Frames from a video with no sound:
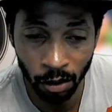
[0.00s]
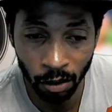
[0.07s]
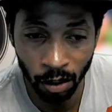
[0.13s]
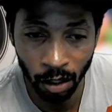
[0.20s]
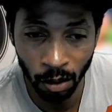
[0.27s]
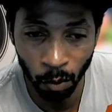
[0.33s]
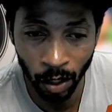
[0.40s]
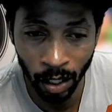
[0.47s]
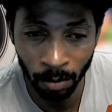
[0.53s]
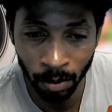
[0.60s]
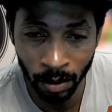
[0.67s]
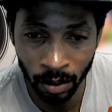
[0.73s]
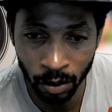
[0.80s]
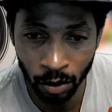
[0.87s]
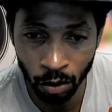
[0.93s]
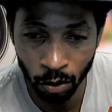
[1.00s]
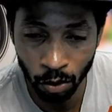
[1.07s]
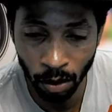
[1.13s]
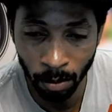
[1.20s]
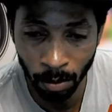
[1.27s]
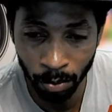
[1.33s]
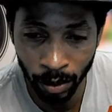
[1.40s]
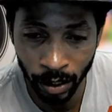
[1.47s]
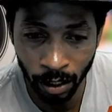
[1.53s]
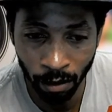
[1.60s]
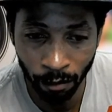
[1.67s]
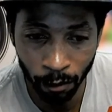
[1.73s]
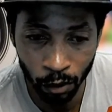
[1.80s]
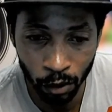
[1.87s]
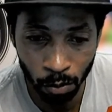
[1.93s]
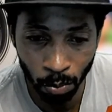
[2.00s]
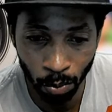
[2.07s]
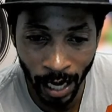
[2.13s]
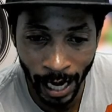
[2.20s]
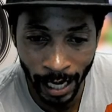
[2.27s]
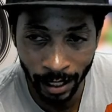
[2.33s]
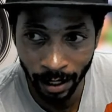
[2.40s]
And what I'm gonna do, I'm gonna bring y'all folks back.